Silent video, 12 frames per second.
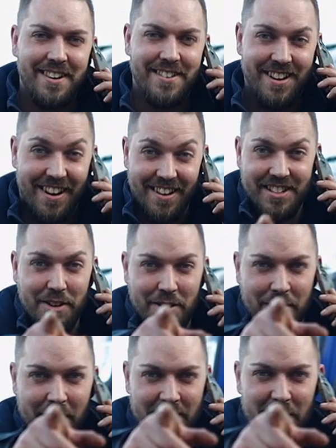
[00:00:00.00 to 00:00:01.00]
news. I can tell
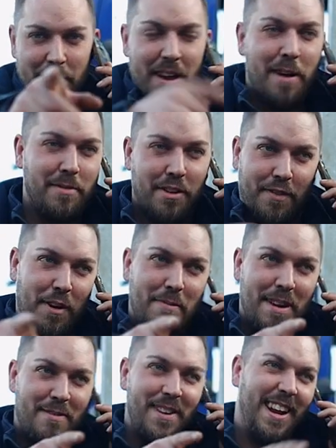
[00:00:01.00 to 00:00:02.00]
you guys in a minute. I'm just
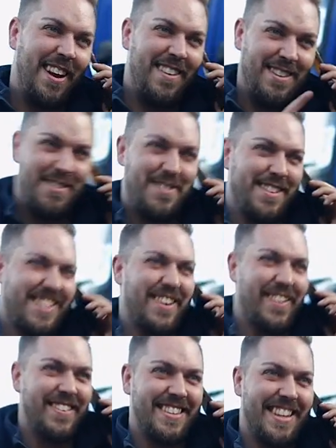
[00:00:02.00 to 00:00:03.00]
filming a video. You've just
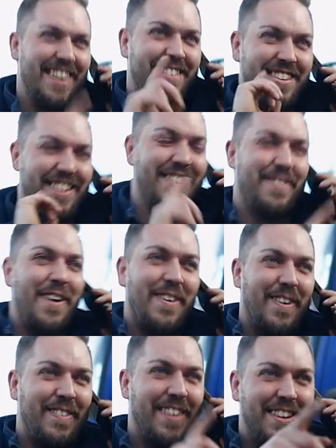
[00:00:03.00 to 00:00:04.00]
called, so I took the phone
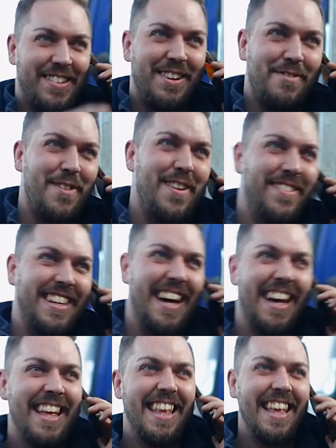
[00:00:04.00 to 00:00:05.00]
call while I was on the phone to you.
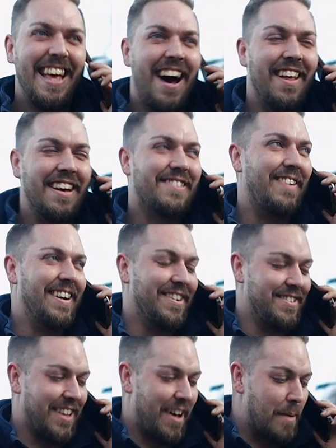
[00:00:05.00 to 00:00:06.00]
Oh, that's great
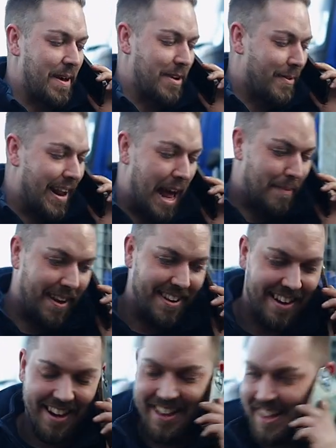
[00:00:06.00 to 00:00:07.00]
news, though. I bet you're well happy,
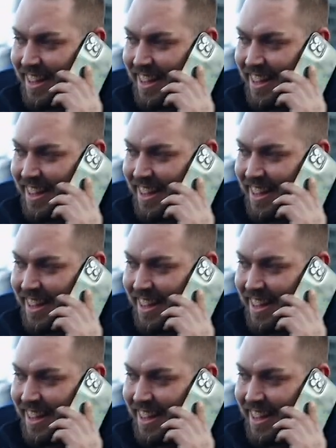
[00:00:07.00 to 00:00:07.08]
aren't you?